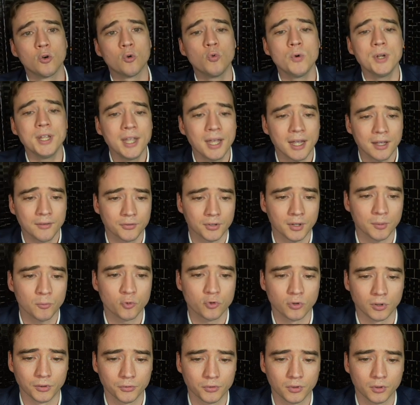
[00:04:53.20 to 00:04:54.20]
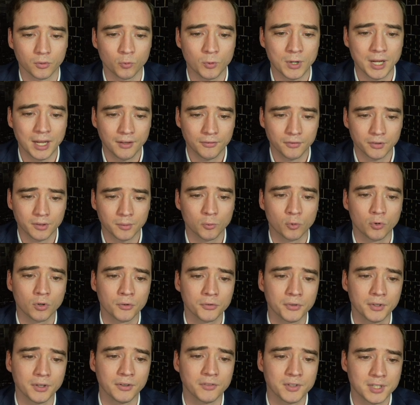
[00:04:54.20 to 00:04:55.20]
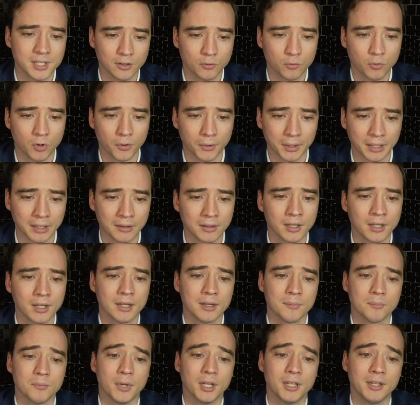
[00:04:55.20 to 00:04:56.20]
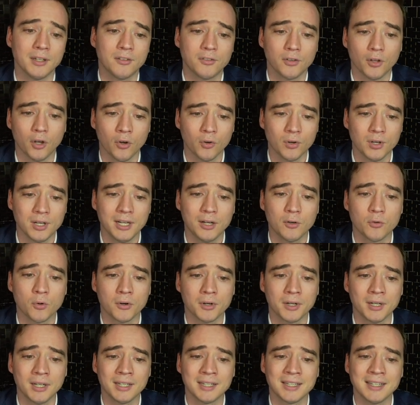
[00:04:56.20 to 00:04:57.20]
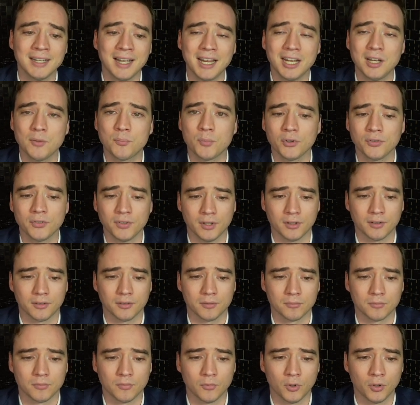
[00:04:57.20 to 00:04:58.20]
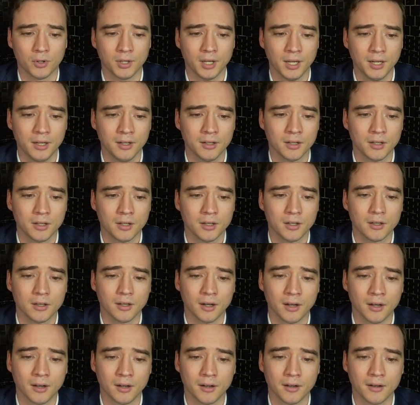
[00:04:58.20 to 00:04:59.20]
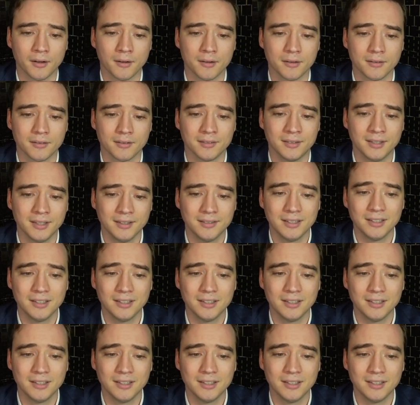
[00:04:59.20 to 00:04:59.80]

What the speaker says: have some growth. We have some growth, it's still growing, but it's only growing 9%, okay? This is